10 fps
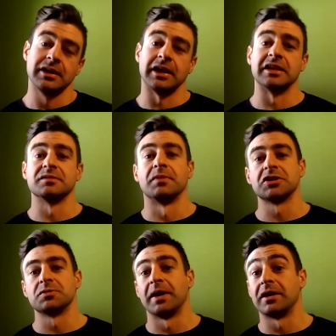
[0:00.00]
And it's
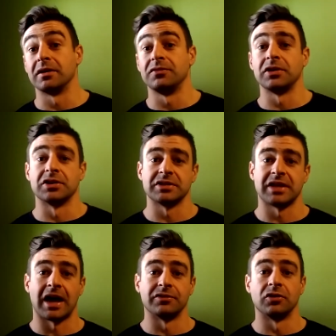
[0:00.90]
much better if you can just
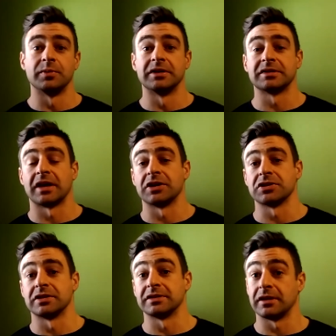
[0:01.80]
have an open discussion
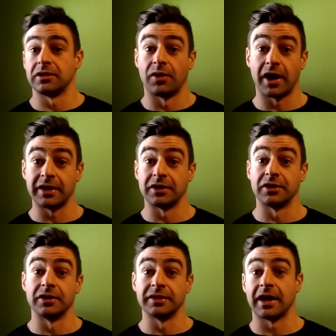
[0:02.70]
and say, you know, I
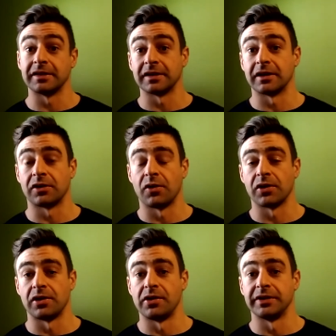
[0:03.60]
heard that uh,
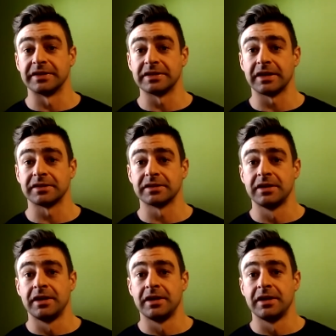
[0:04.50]
coconut oil does this.